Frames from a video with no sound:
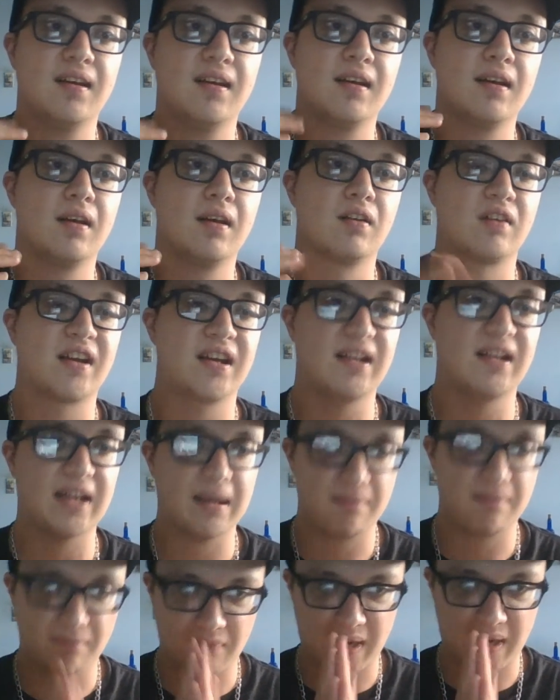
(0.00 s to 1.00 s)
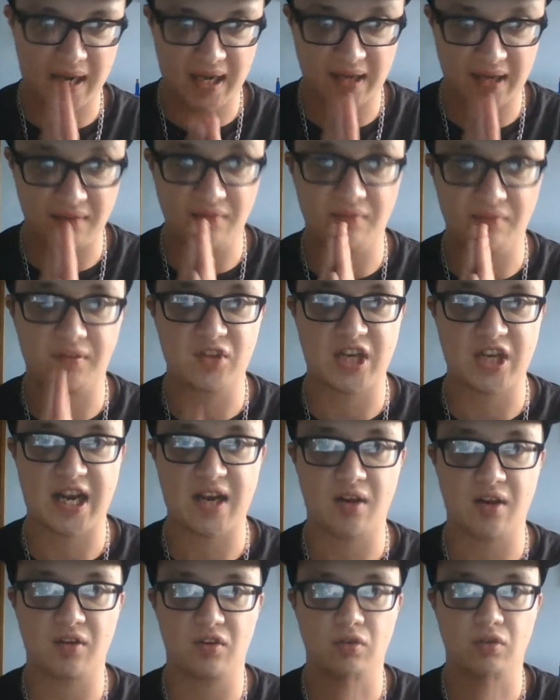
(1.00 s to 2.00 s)
so I can get my
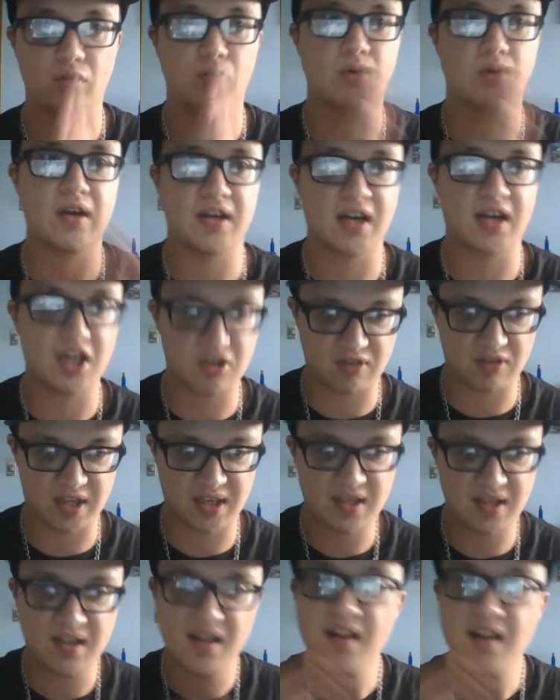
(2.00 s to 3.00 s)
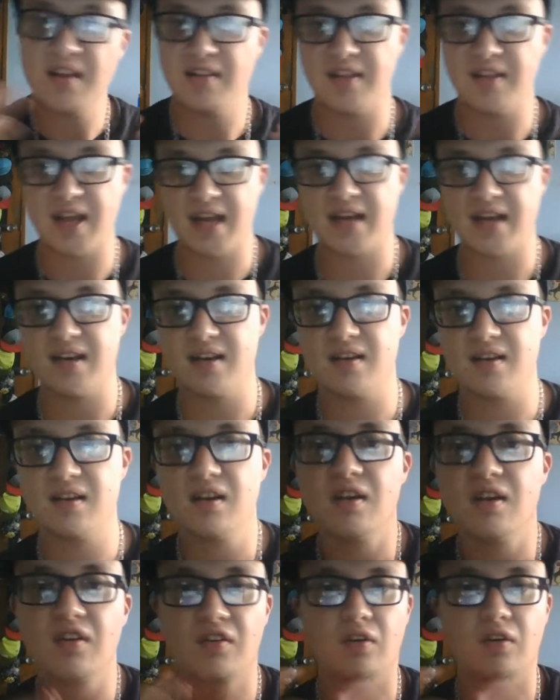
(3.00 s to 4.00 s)
channel to 100, then
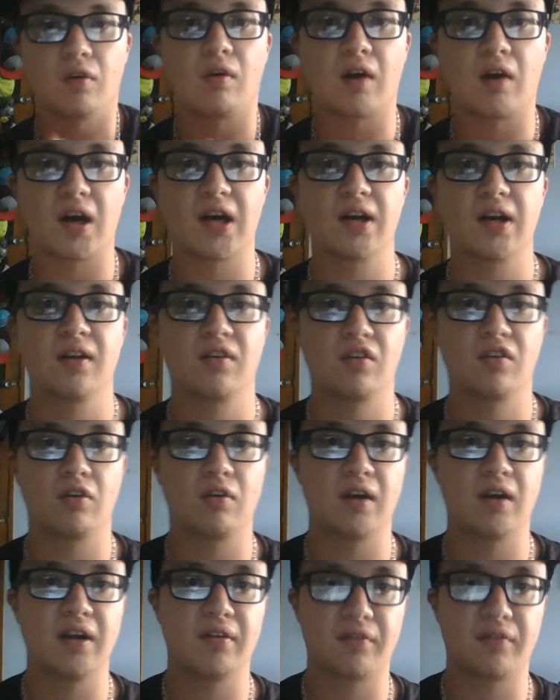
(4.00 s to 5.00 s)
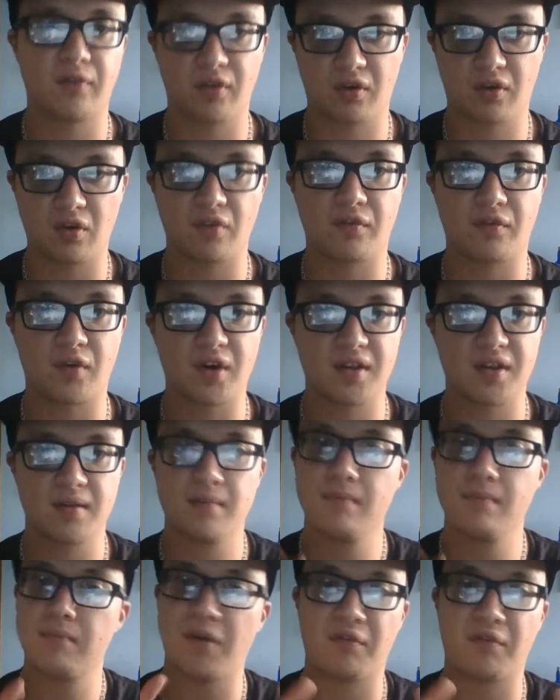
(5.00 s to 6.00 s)
so on so forth.
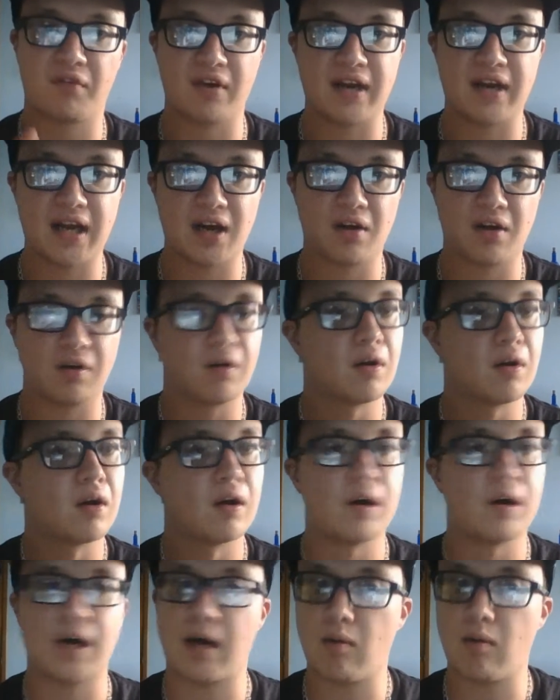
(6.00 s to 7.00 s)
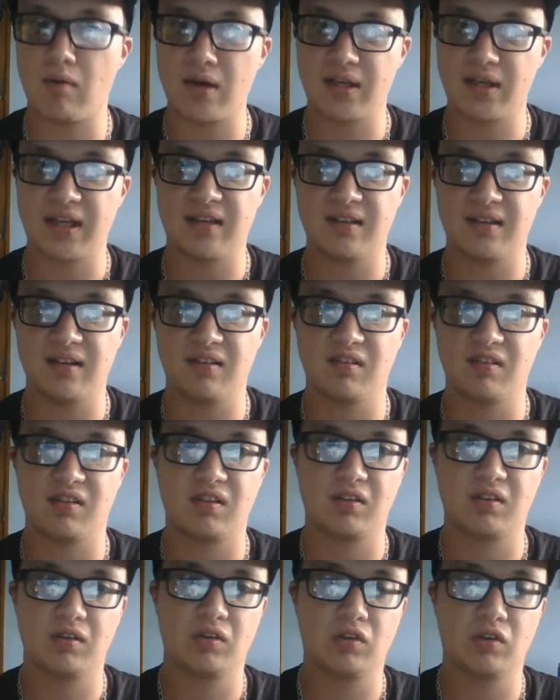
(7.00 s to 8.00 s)
But for now, I want to get
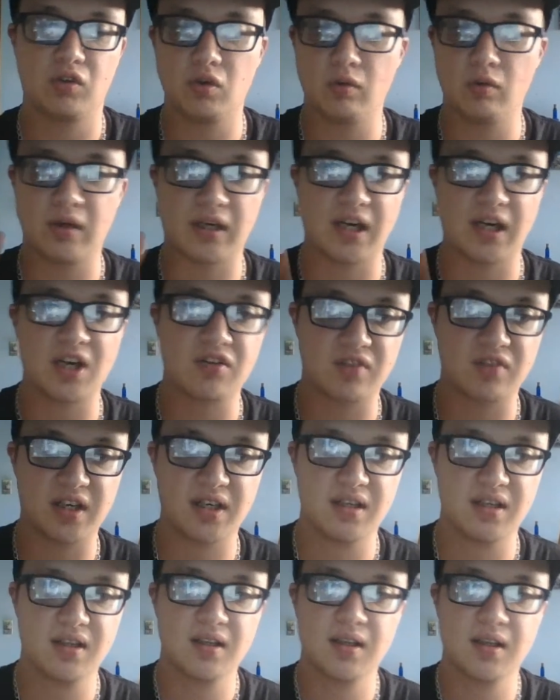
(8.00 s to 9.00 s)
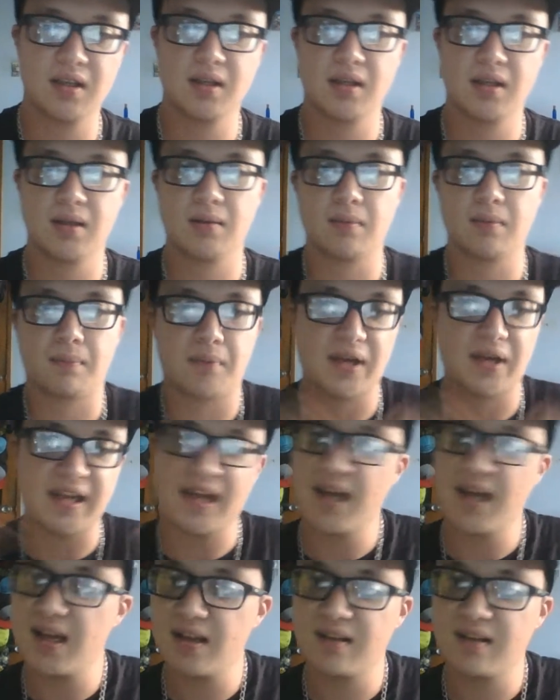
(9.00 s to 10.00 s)
this to 100. But
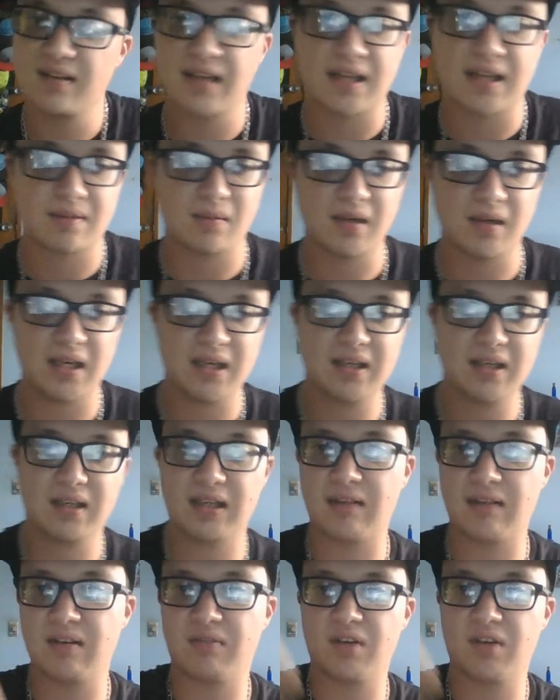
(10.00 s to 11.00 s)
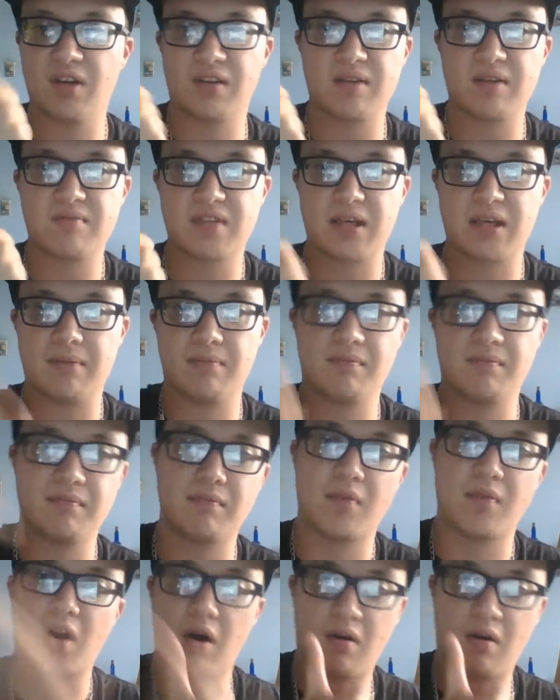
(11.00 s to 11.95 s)
yeah, that's about it. Give it a few thumbs up. All